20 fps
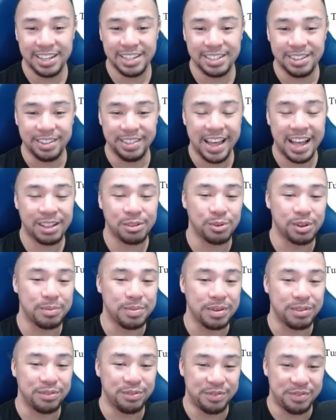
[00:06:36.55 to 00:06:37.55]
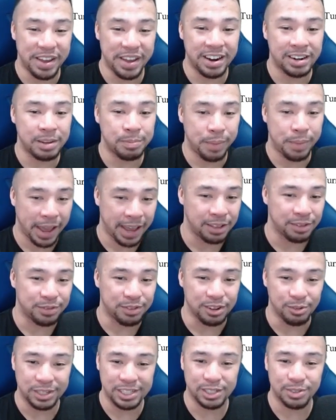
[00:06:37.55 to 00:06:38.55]
So that will be very
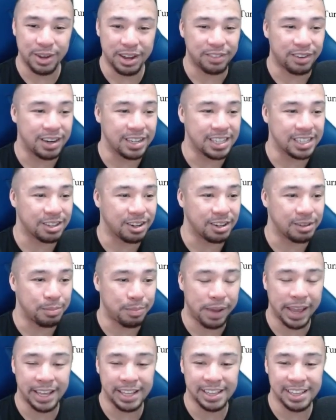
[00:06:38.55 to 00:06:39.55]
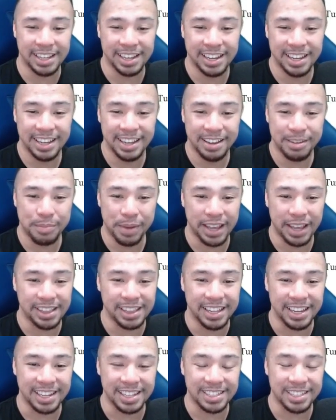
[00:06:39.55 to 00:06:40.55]
painful, which is why, of course, it's called pain pain
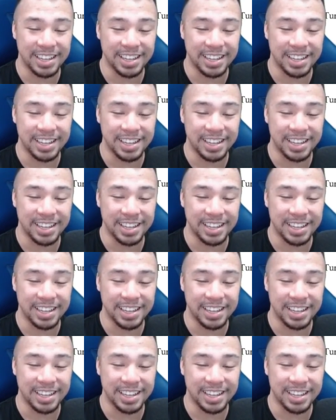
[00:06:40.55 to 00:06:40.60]
link.